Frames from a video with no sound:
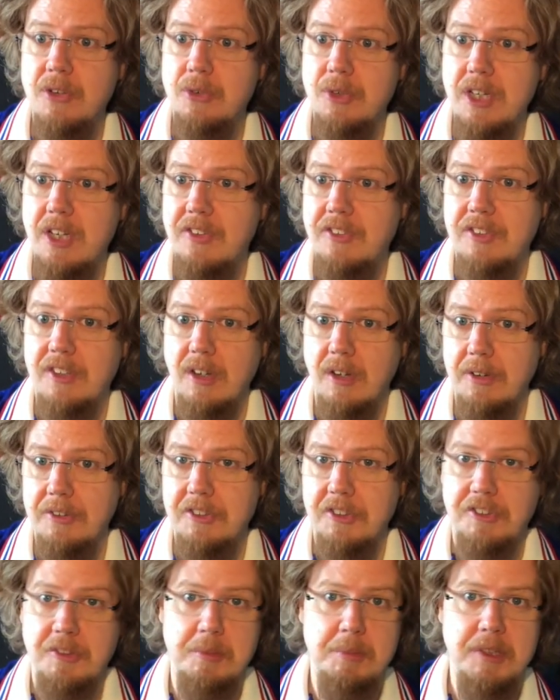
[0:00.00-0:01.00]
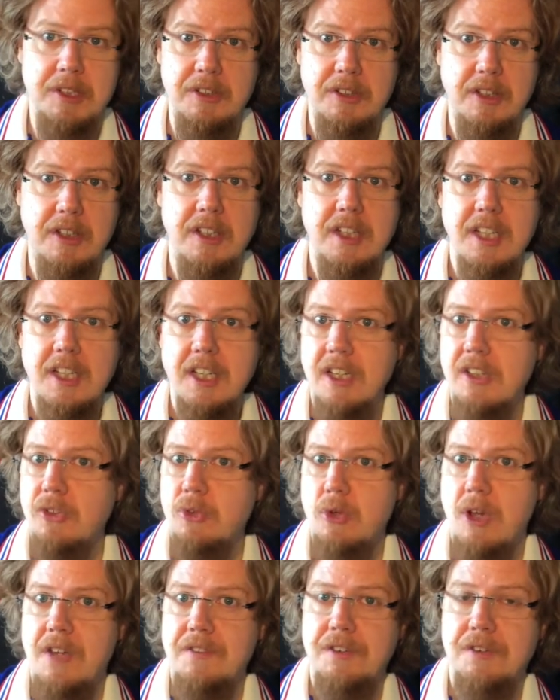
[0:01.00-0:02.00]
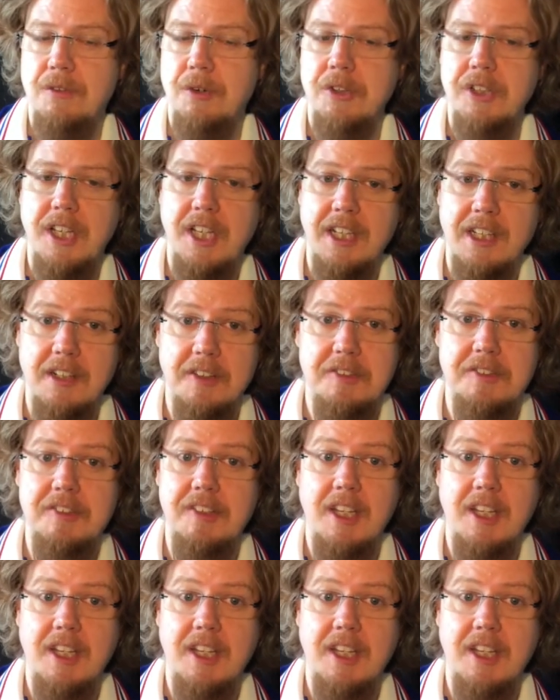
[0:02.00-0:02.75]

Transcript: really so, so superior to everyone else.